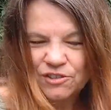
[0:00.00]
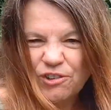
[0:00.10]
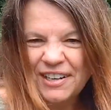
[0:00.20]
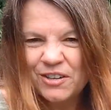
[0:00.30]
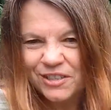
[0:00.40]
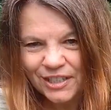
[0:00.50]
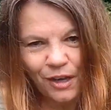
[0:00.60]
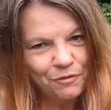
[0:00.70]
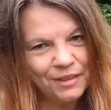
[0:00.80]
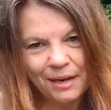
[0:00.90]
Try not to
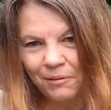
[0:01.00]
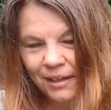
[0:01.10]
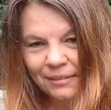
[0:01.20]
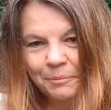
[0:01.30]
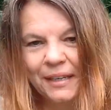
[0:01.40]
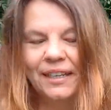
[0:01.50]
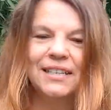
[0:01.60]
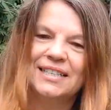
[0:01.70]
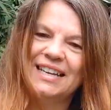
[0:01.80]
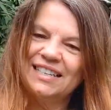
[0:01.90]
go for that one
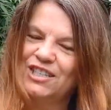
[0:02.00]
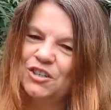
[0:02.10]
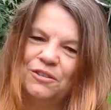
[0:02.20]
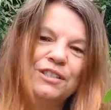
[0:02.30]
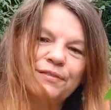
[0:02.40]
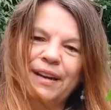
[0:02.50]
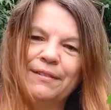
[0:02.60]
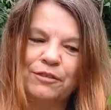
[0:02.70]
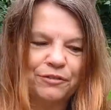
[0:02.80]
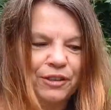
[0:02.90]
because it's not as
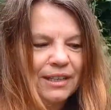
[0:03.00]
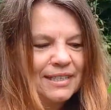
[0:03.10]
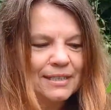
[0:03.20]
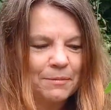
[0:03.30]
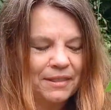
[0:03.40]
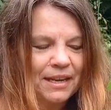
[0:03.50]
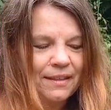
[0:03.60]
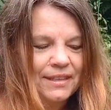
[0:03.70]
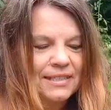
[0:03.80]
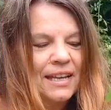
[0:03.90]
flavourful as some of the
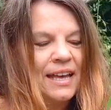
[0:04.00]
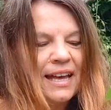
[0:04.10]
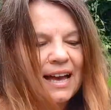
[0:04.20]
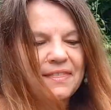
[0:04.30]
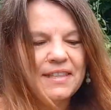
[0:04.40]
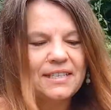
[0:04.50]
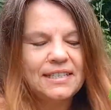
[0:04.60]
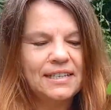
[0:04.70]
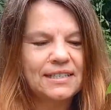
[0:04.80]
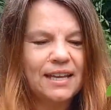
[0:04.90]
others. And
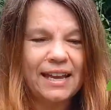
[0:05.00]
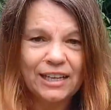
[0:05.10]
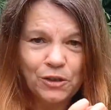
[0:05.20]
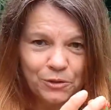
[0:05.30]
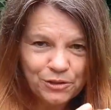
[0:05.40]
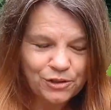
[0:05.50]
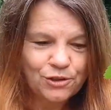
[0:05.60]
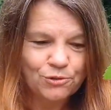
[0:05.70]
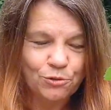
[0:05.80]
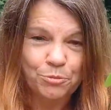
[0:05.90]
this is a
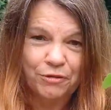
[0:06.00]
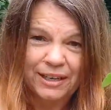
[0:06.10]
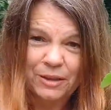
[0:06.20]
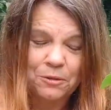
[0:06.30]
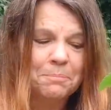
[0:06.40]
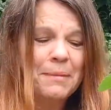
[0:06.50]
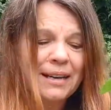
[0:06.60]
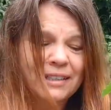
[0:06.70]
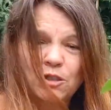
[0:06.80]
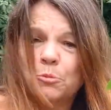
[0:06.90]
gorgeous strawberry called
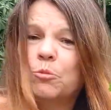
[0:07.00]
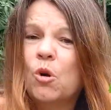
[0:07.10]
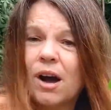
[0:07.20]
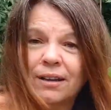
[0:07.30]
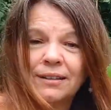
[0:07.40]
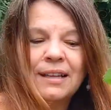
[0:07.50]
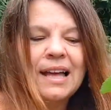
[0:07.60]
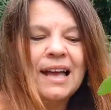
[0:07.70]
Marie de Bois.